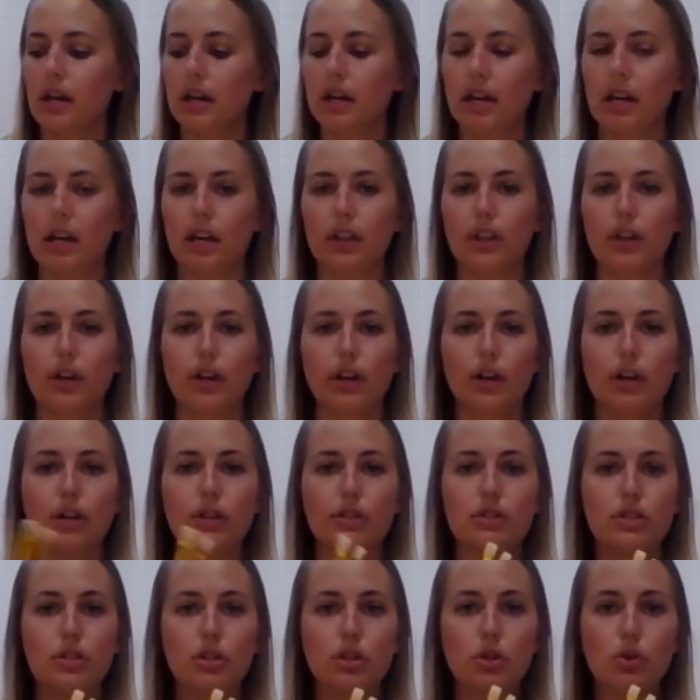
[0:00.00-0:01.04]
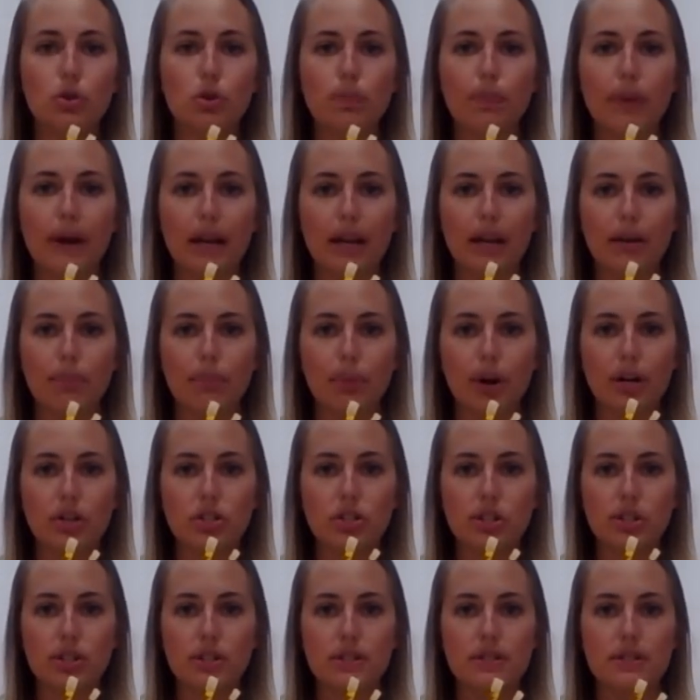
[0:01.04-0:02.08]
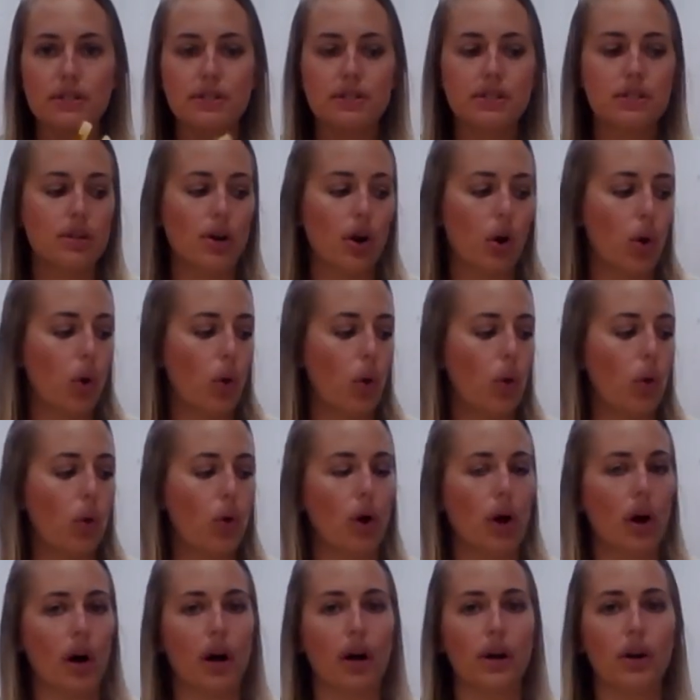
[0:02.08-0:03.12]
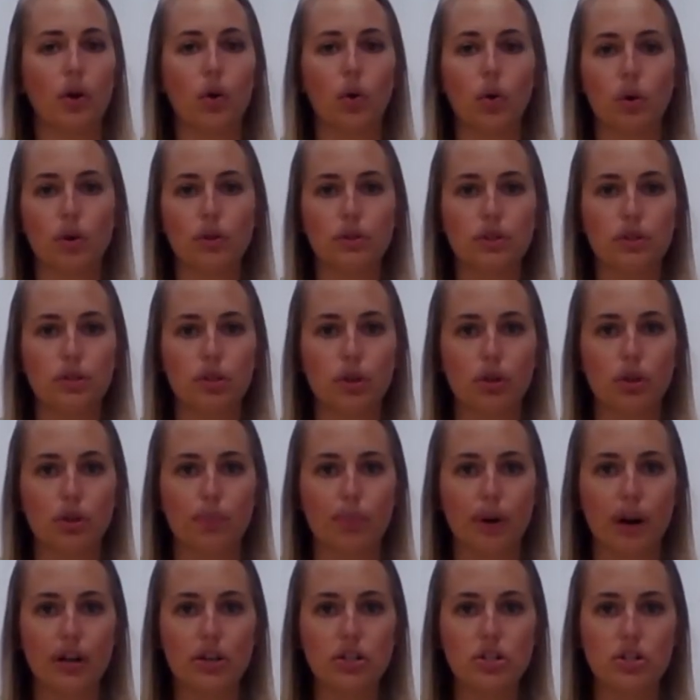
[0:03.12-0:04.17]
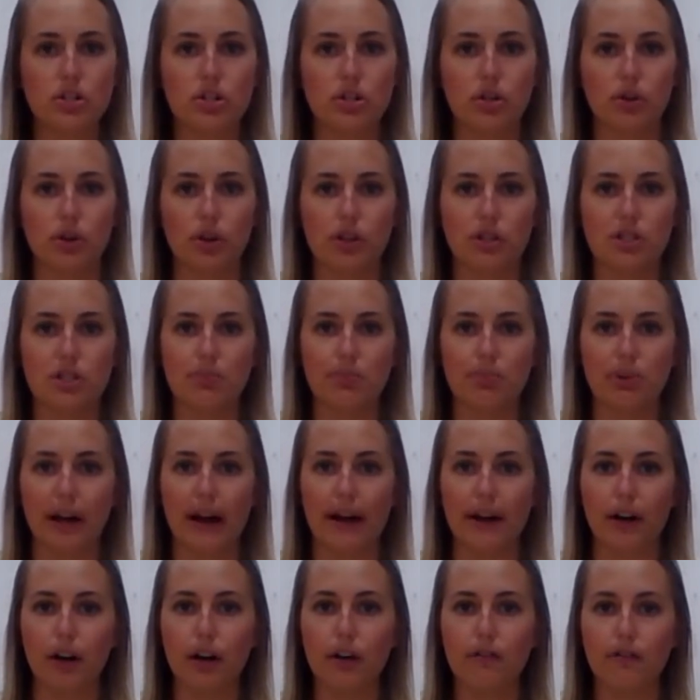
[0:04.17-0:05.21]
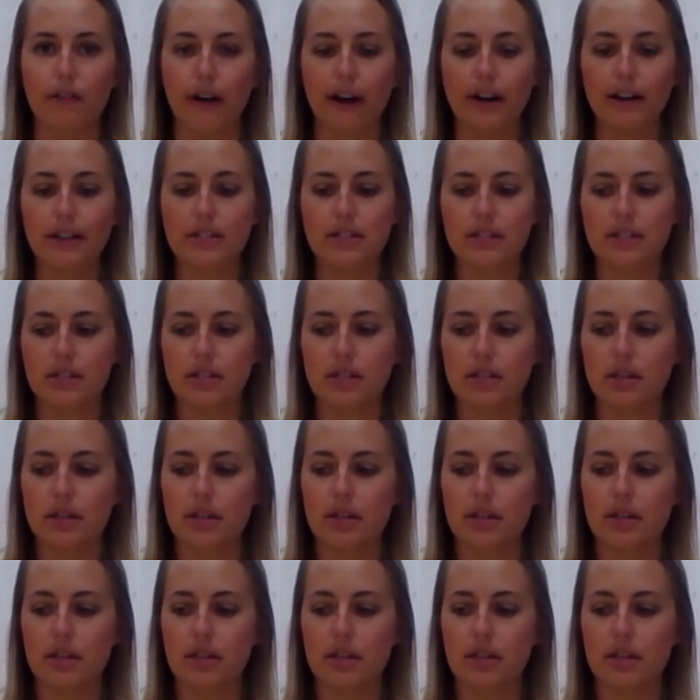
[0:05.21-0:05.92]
either two paint brushes or an old toothbrush to do your splatter effect,